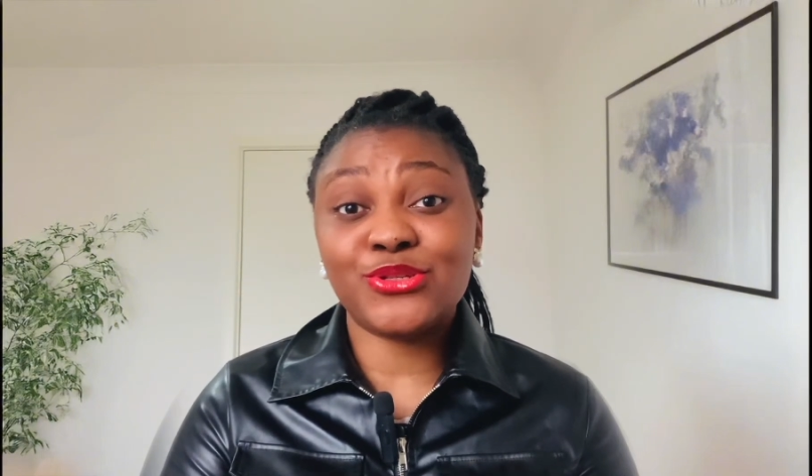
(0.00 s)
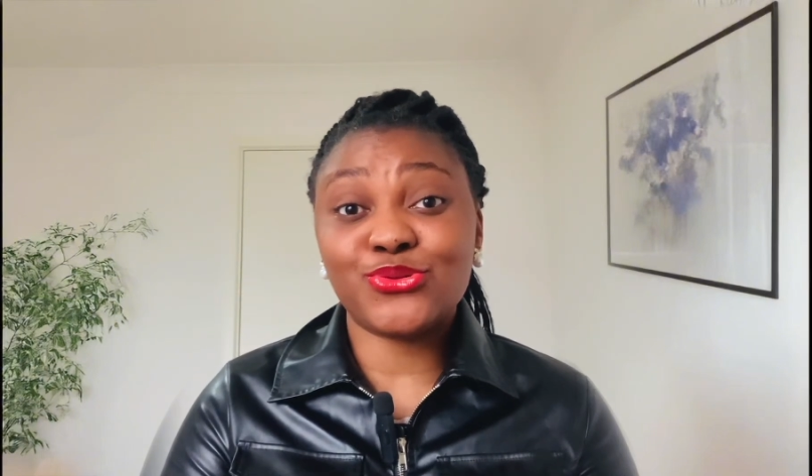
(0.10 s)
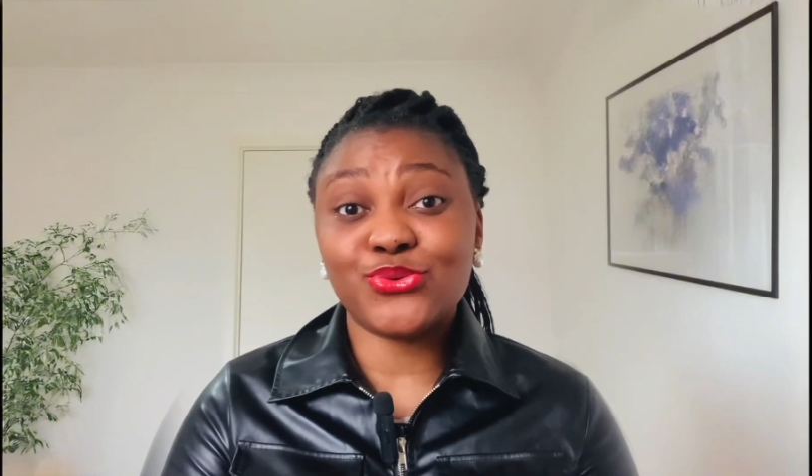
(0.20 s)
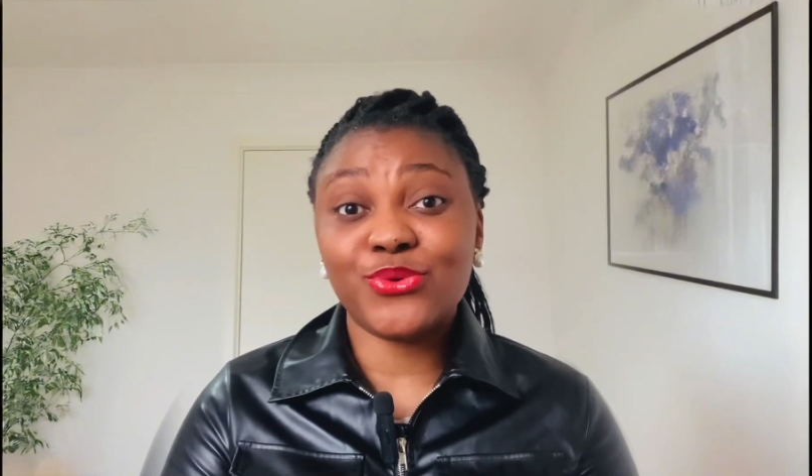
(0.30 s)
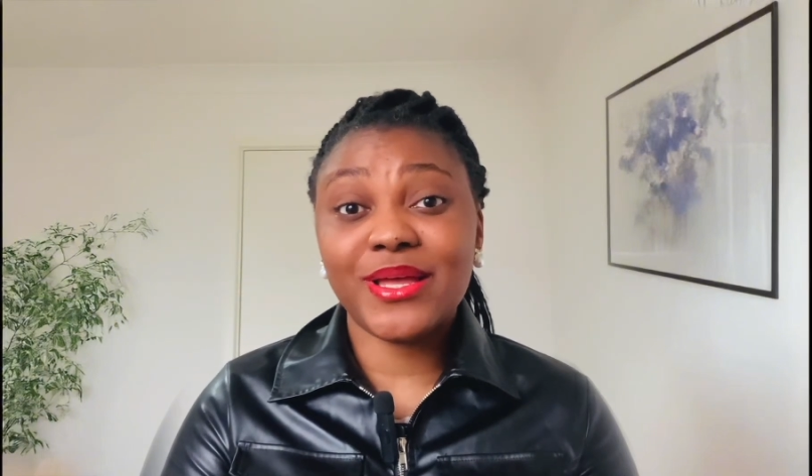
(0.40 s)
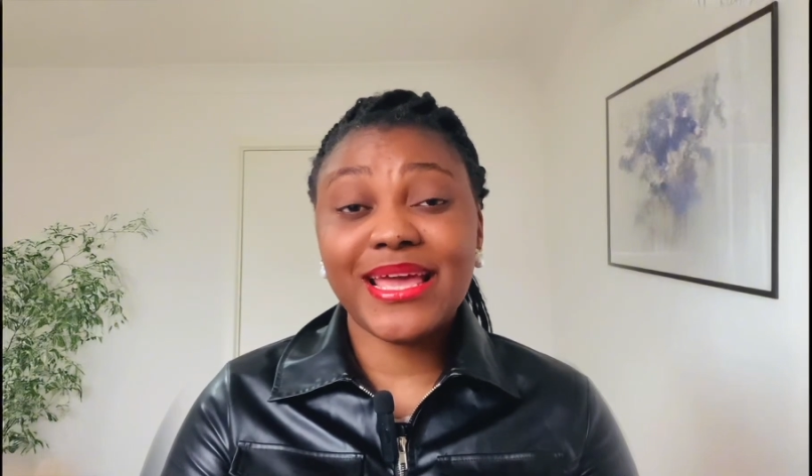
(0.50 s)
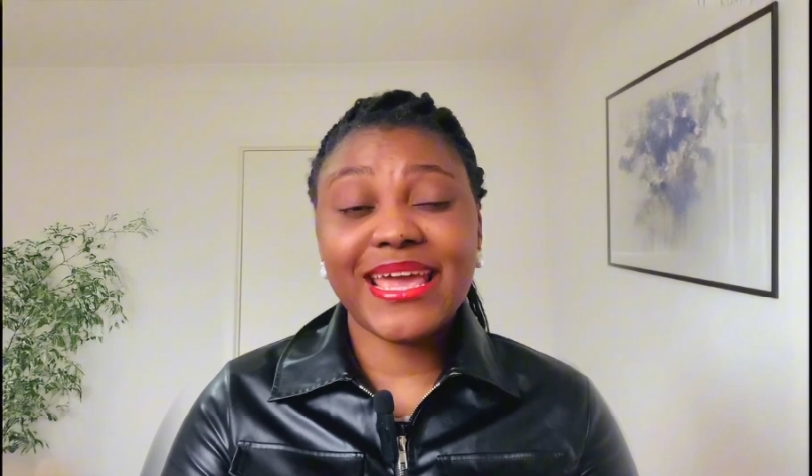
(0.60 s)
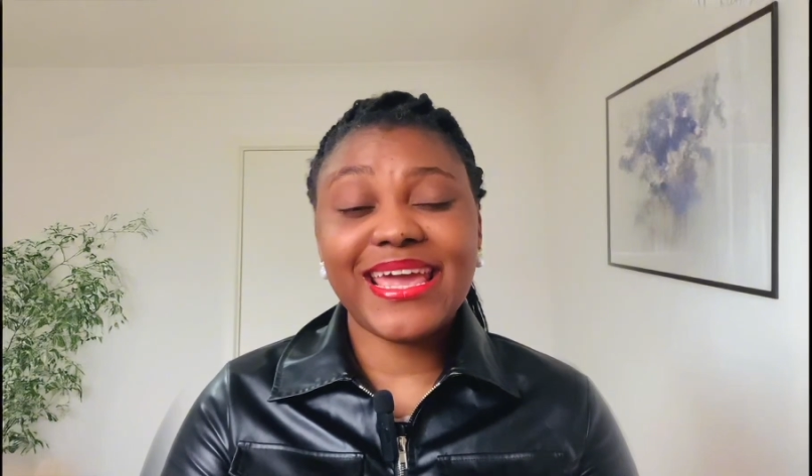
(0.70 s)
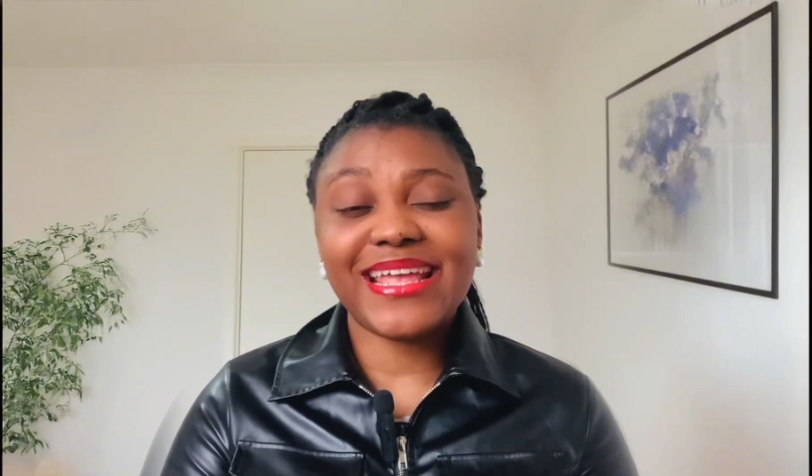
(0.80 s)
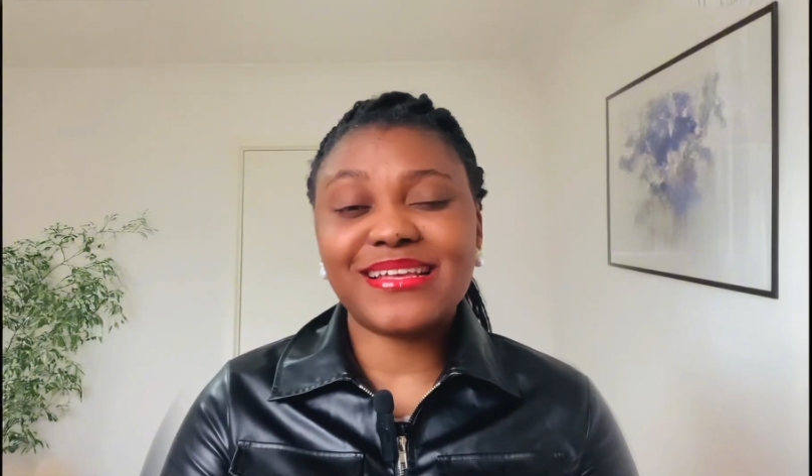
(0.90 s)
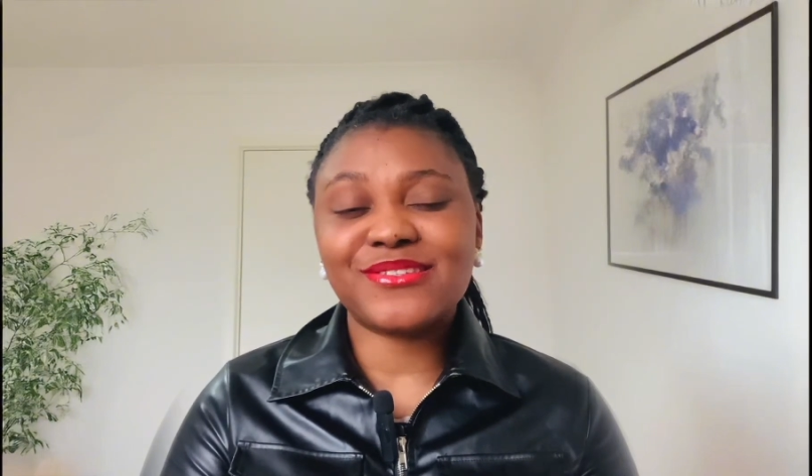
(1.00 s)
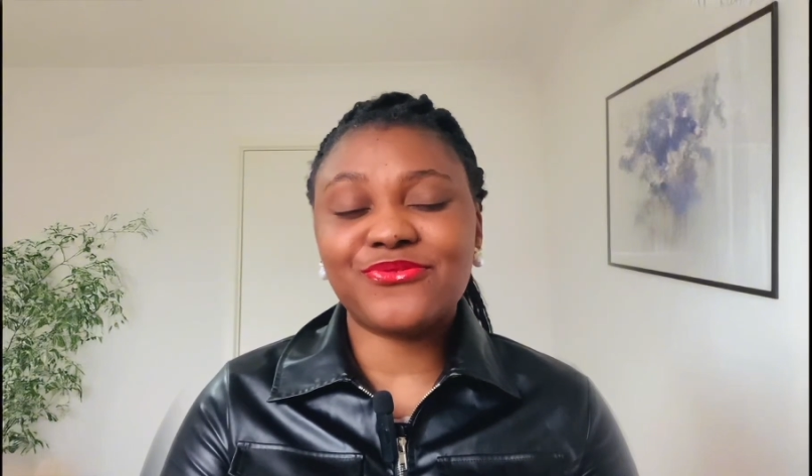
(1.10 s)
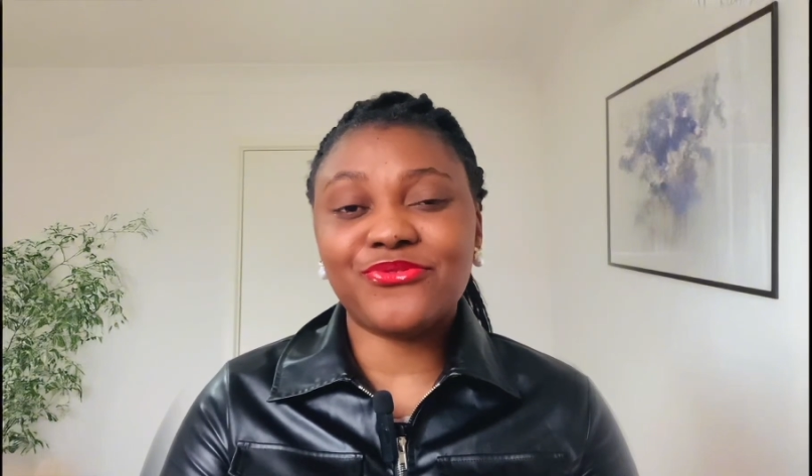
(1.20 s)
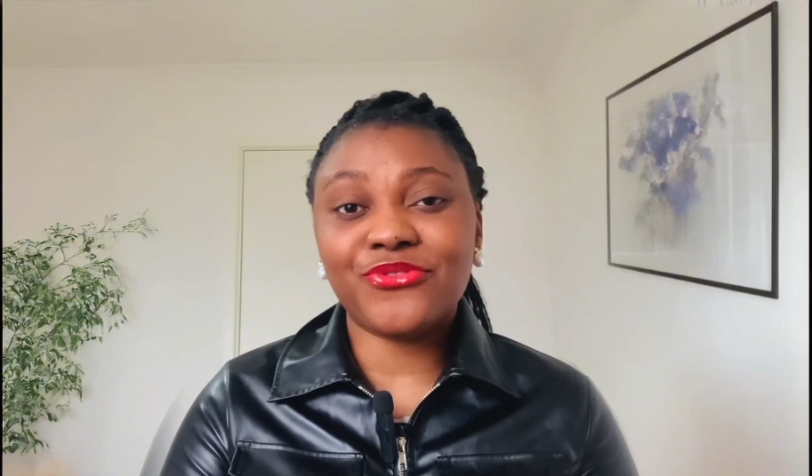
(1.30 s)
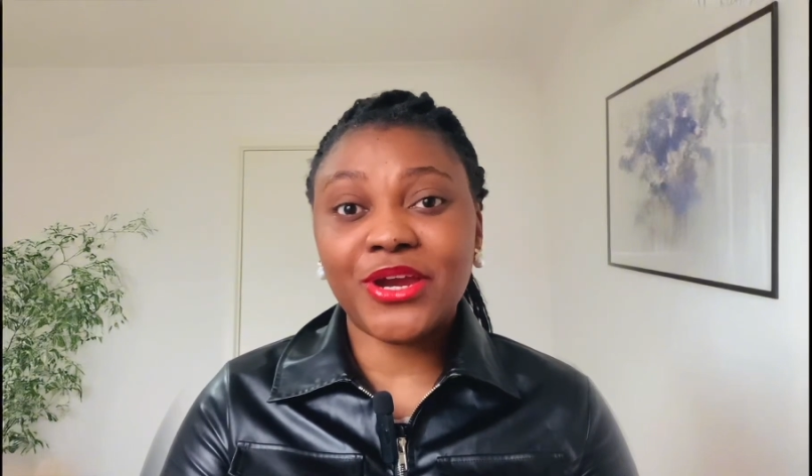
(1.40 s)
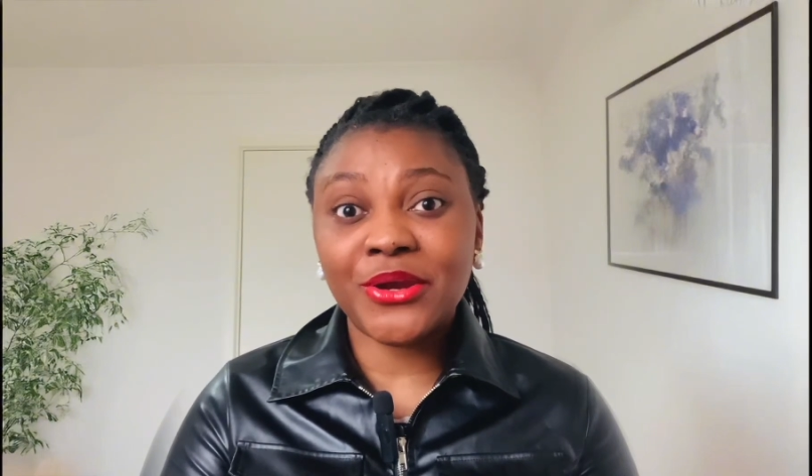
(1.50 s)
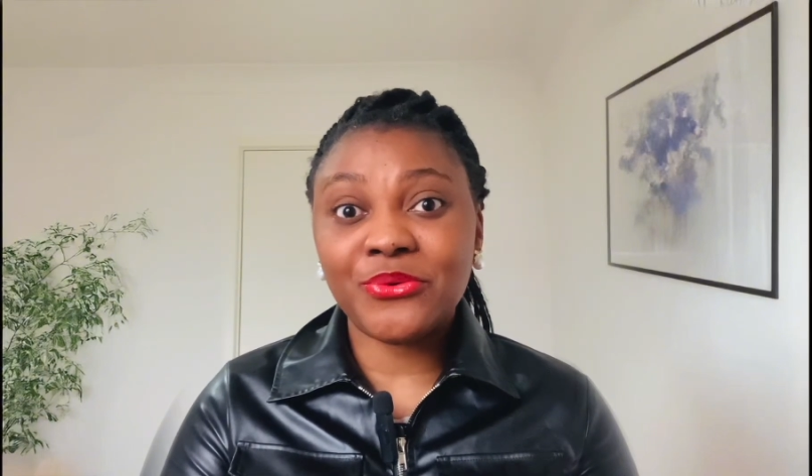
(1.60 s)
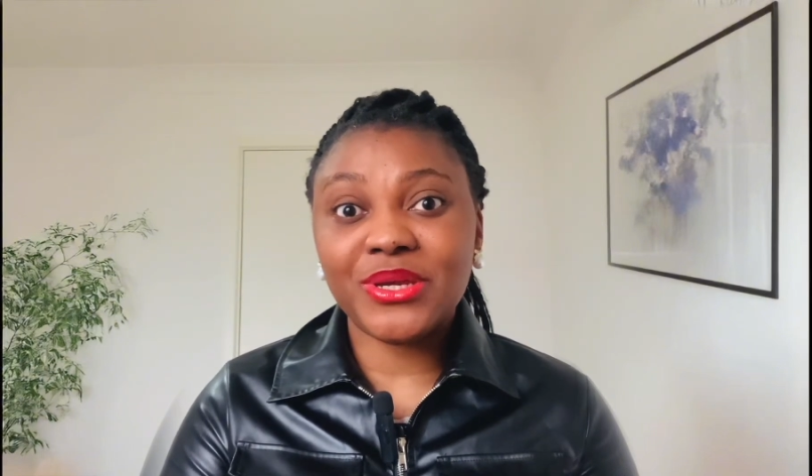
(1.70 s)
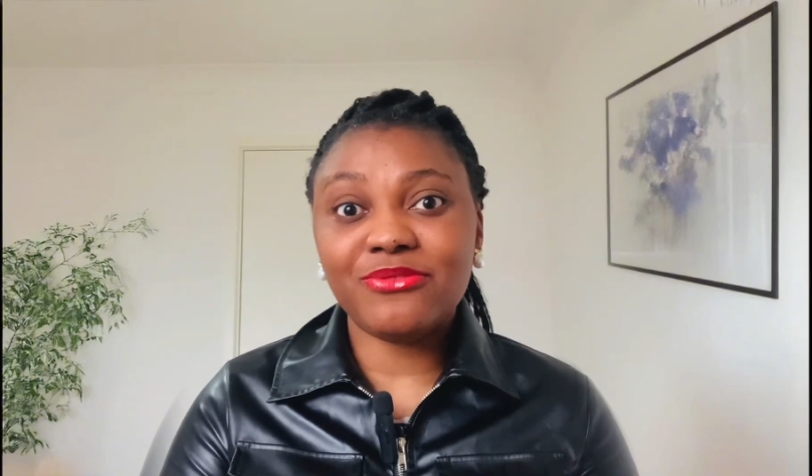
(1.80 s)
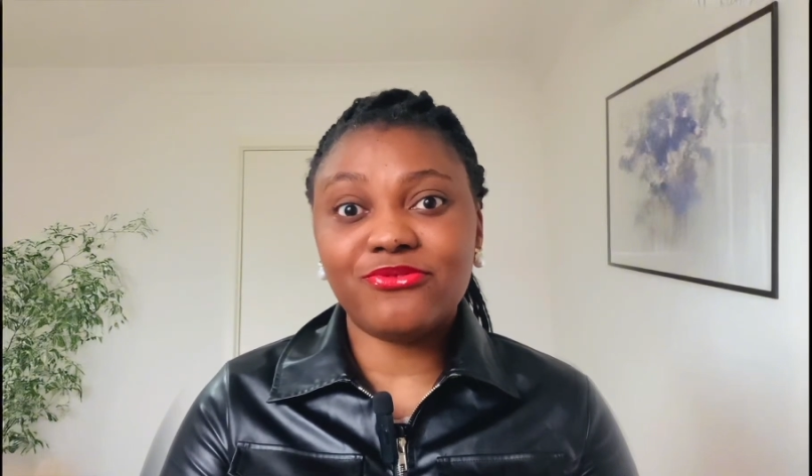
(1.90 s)
2. It is
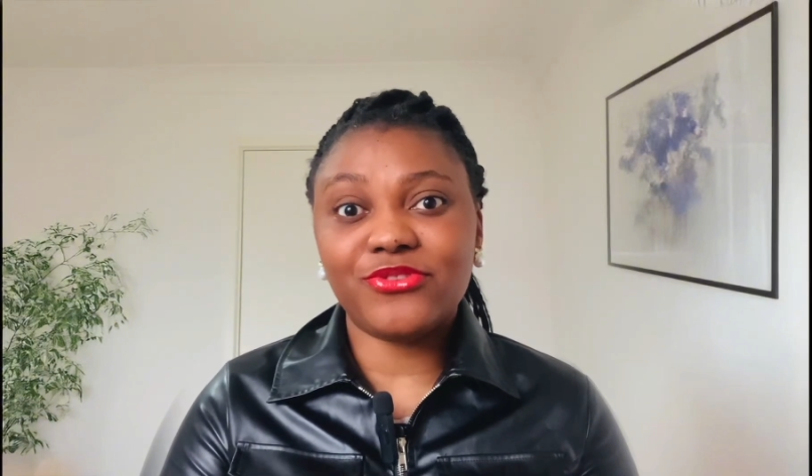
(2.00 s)
very